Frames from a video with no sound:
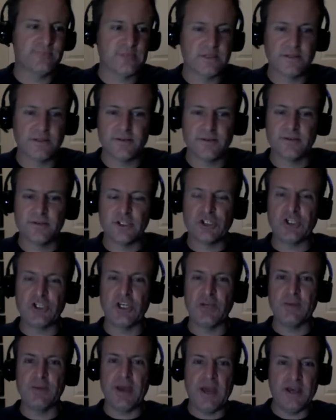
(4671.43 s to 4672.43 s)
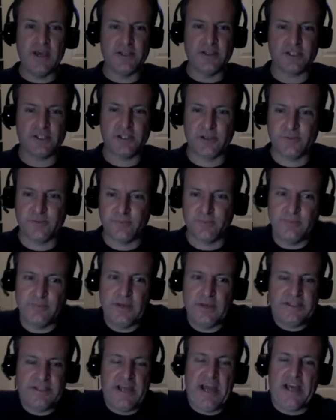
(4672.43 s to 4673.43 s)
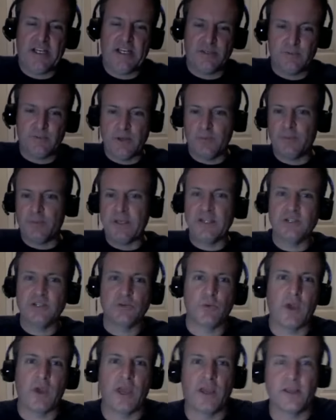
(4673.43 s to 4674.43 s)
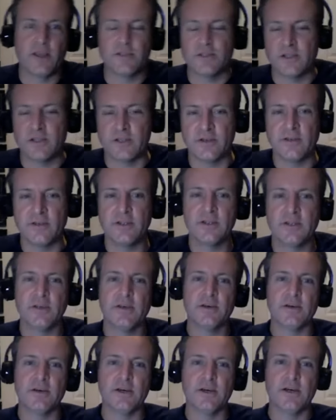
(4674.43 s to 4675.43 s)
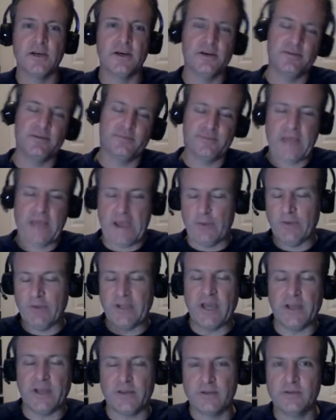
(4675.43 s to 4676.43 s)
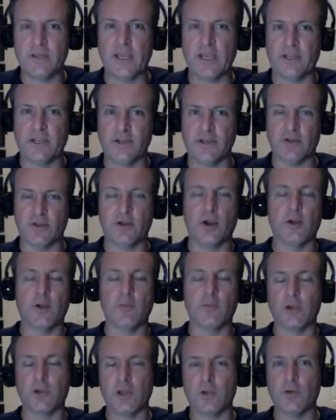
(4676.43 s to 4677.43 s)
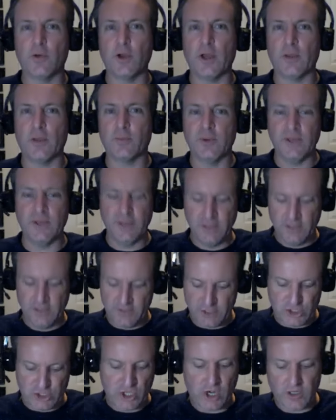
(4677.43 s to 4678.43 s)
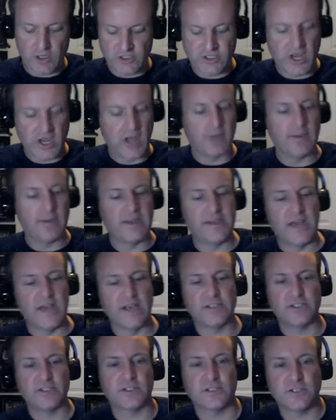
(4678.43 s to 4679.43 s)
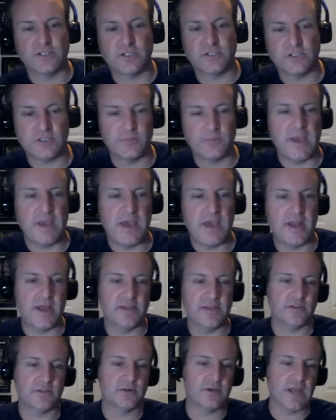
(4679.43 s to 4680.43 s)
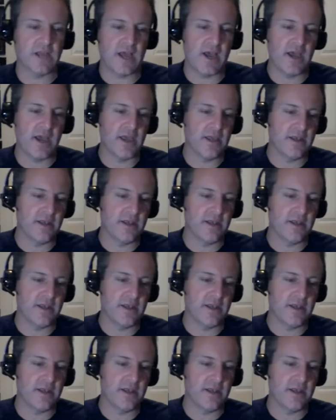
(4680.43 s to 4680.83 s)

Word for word: the Chima-esque attachment piece wings, and uh, that one got kicked to the curb pretty quick. But the shark's staying on my desk because he's just a badass little guy, and